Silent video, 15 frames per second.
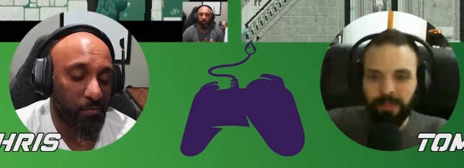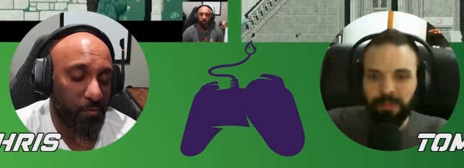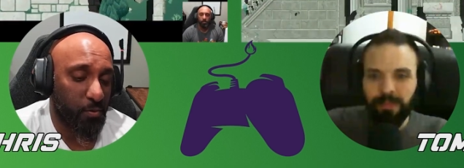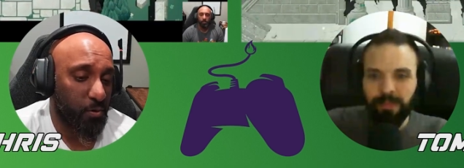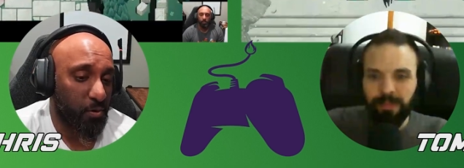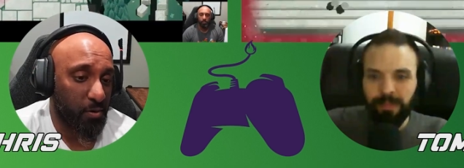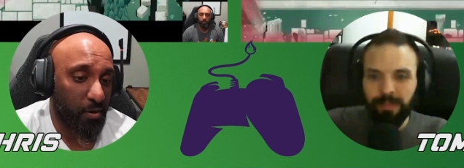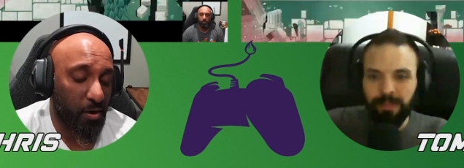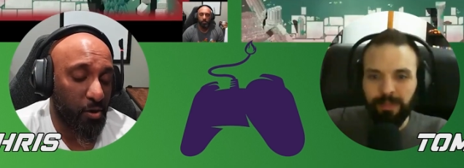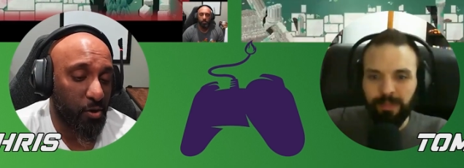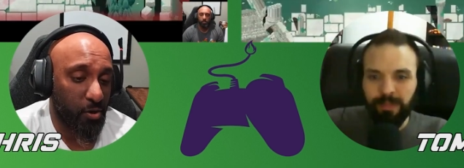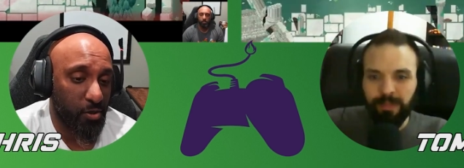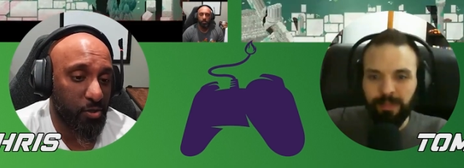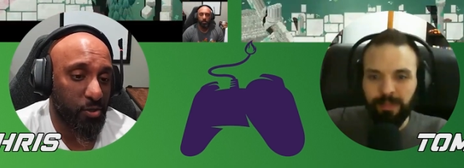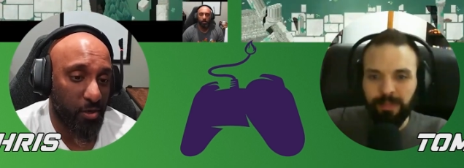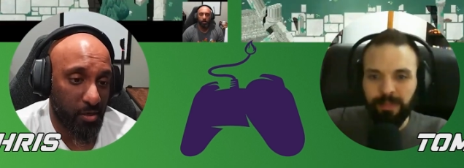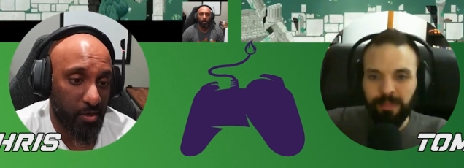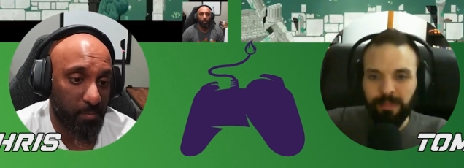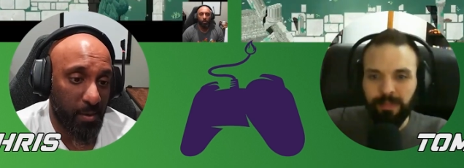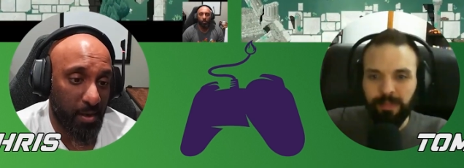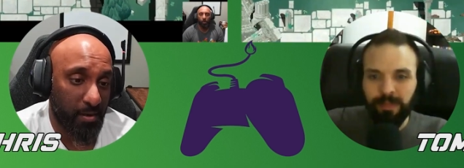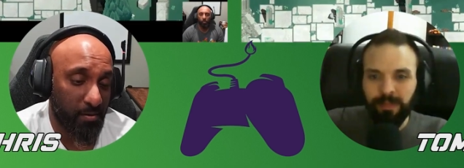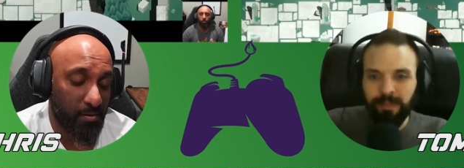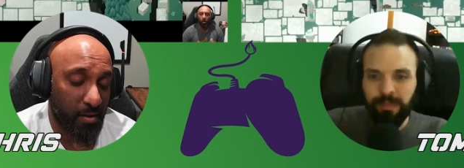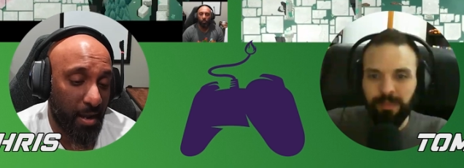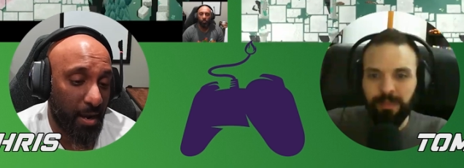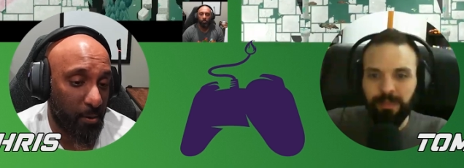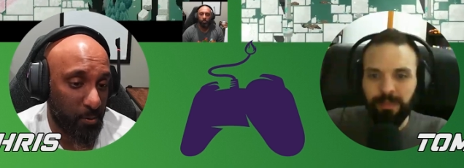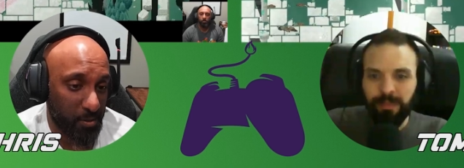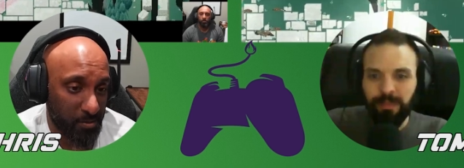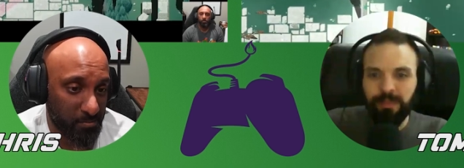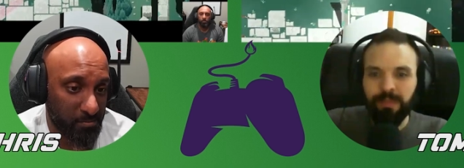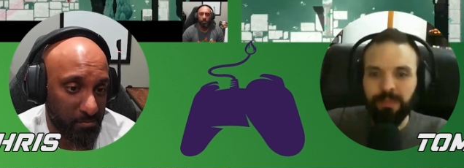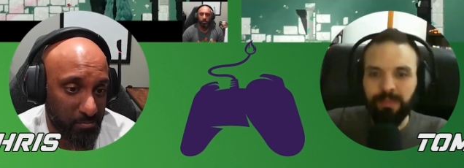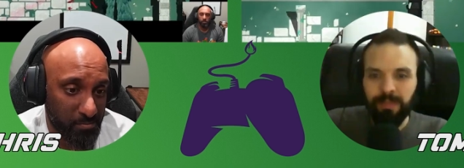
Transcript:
Speaker 1: for a good chunk of my hour